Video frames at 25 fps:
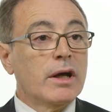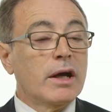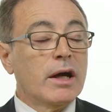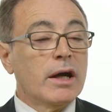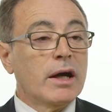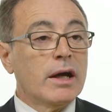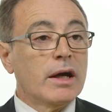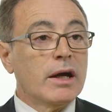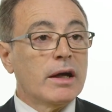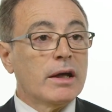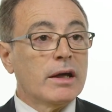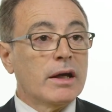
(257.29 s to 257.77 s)

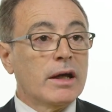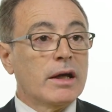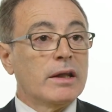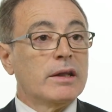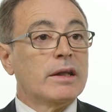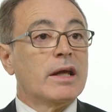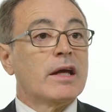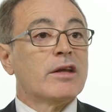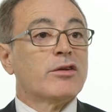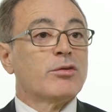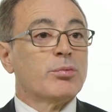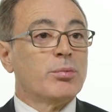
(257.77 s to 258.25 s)

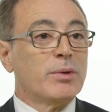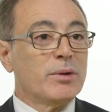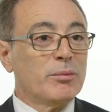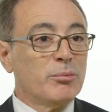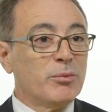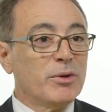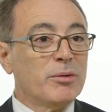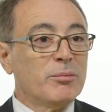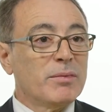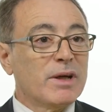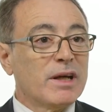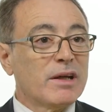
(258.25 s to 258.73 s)
And that's
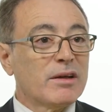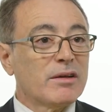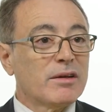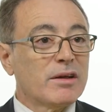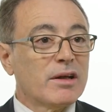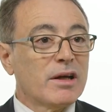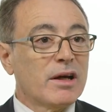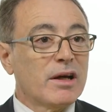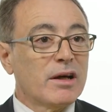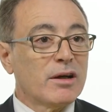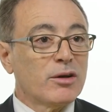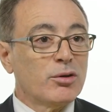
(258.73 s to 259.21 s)
when we make
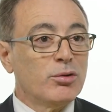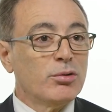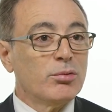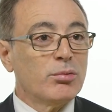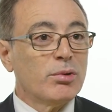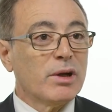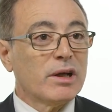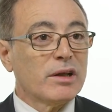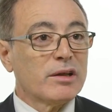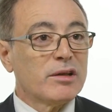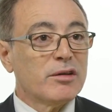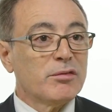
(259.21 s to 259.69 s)
good
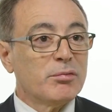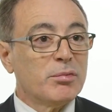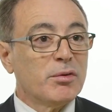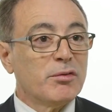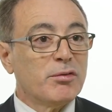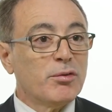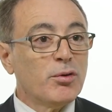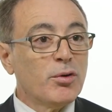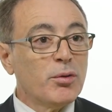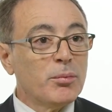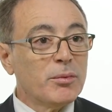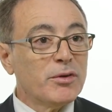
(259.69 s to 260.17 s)
relative
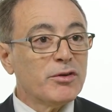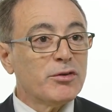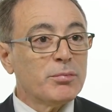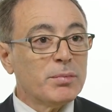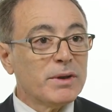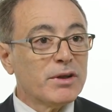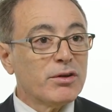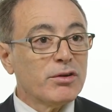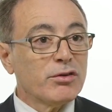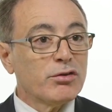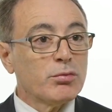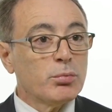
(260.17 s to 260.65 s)
performance
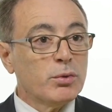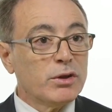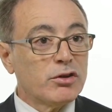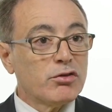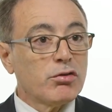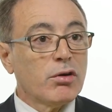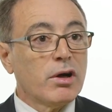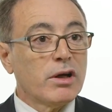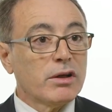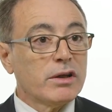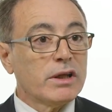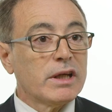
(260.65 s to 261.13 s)
because we
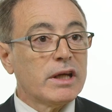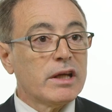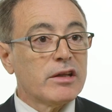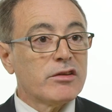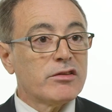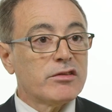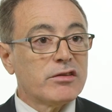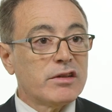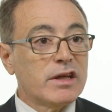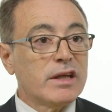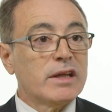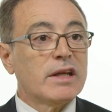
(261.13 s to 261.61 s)
try to
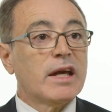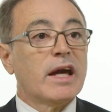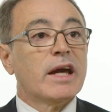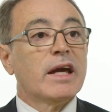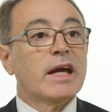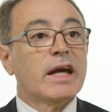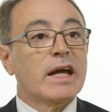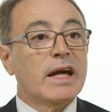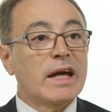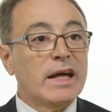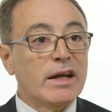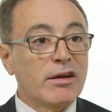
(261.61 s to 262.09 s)
get set
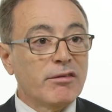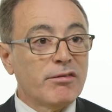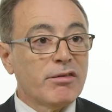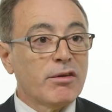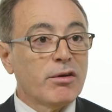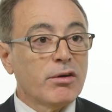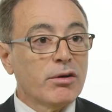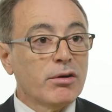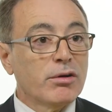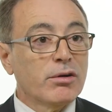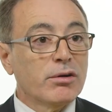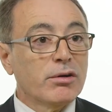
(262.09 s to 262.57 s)
ahead of
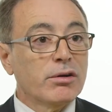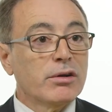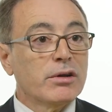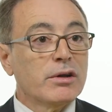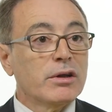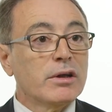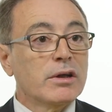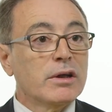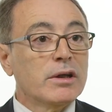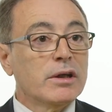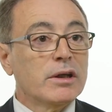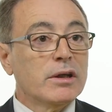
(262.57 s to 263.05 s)
the
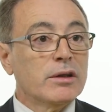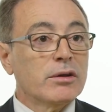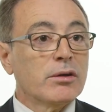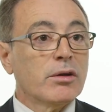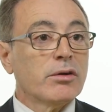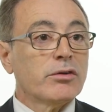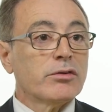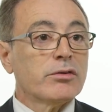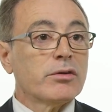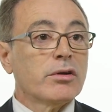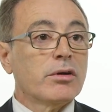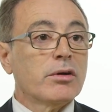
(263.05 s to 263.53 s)
herd in
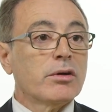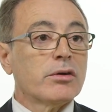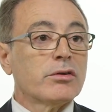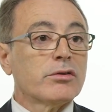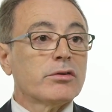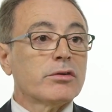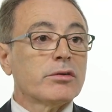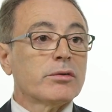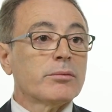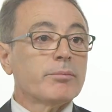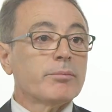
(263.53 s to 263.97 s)
those stocks.